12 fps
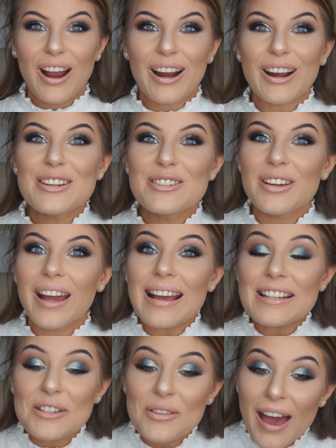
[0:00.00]
All right, you
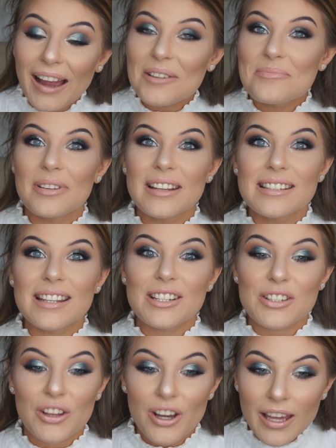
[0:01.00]
guys, so that completes
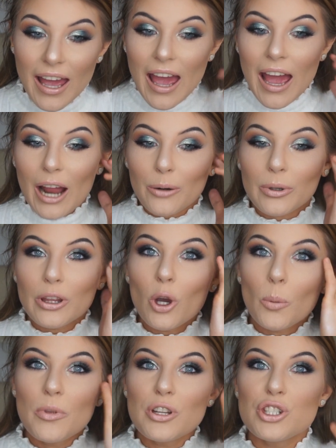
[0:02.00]
this look. I really
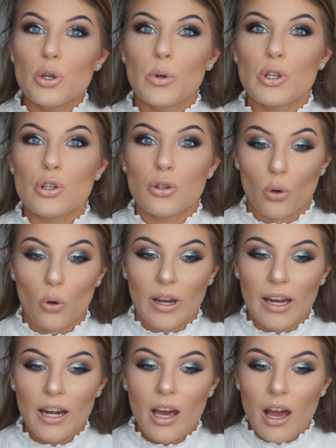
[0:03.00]
hope that you
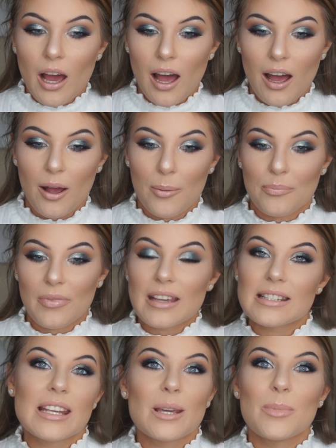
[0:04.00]
enjoyed
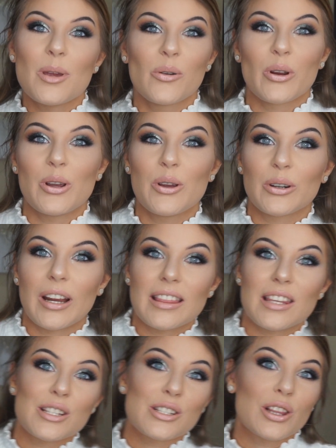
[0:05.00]
seeing me recreate
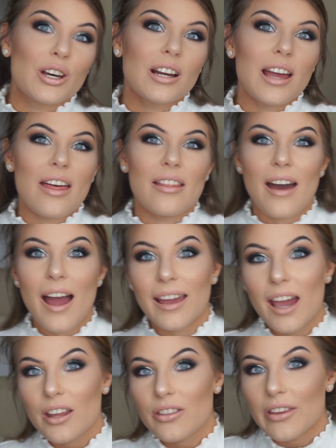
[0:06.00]
this look that
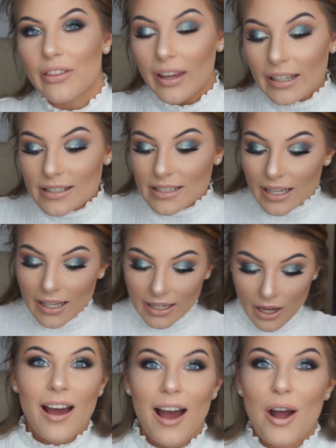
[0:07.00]
Kathleen Lights
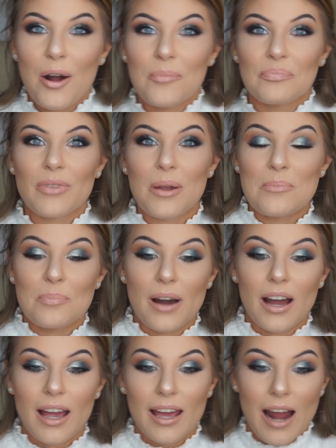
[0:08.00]
did.
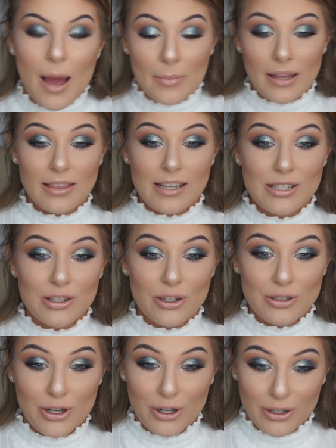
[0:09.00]
But I mean, this
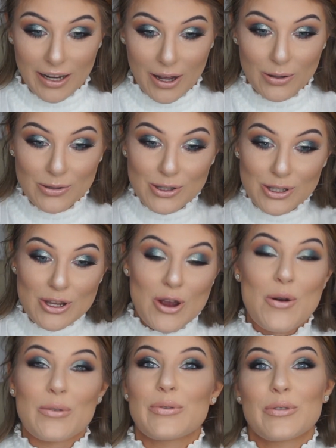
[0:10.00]
look turned out
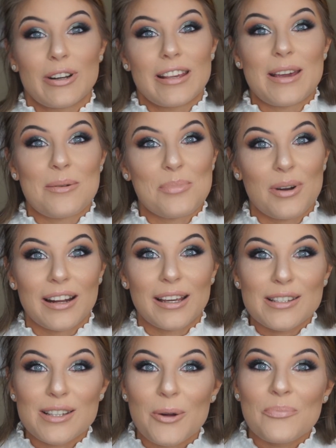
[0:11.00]
so freaking pretty.
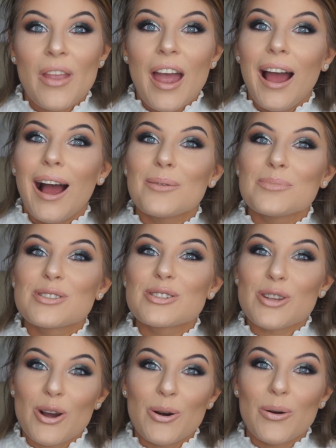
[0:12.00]
So I'm
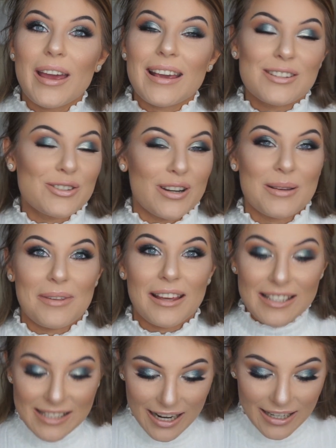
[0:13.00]
so extremely
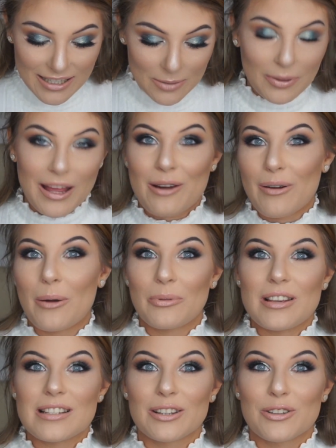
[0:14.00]
excited to play around with
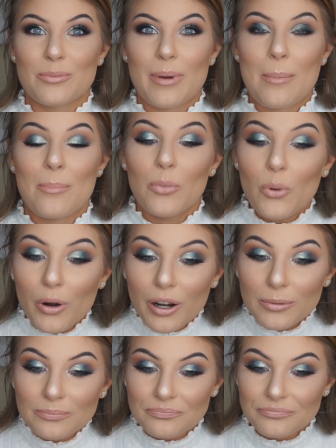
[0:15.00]
these a little bit more.